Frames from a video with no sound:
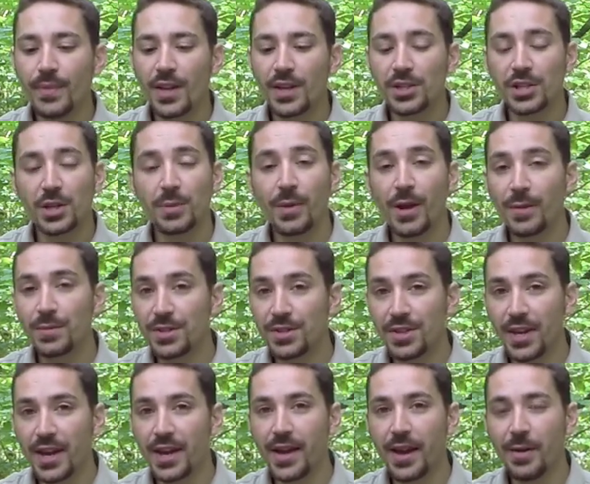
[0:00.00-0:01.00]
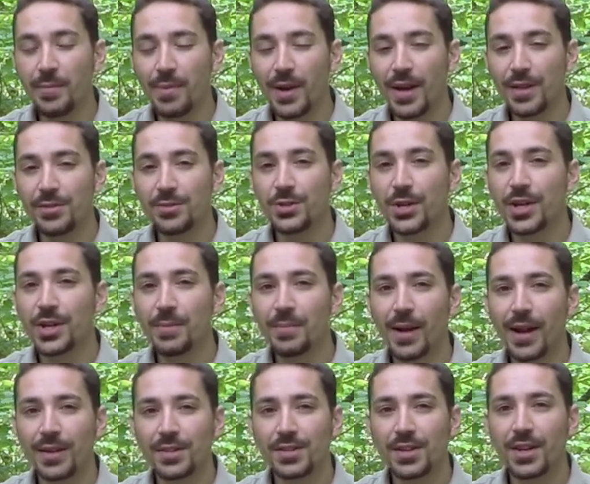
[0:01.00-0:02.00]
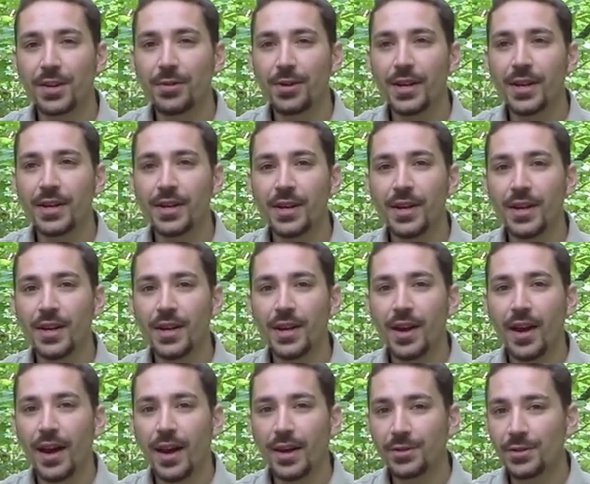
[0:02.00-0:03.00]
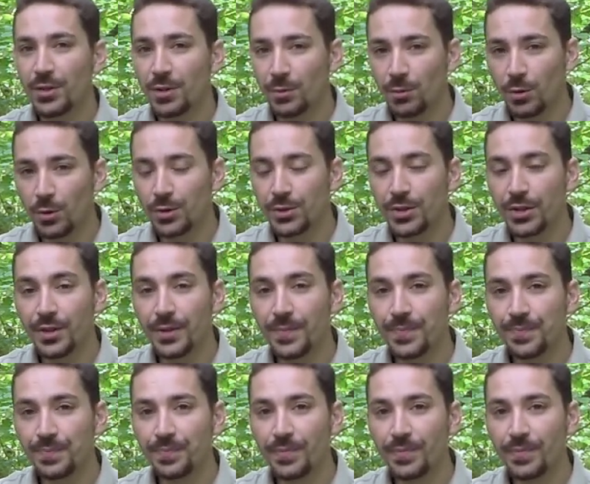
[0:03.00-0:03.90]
it's going to be able to take out pathogenic bacteria out of the water,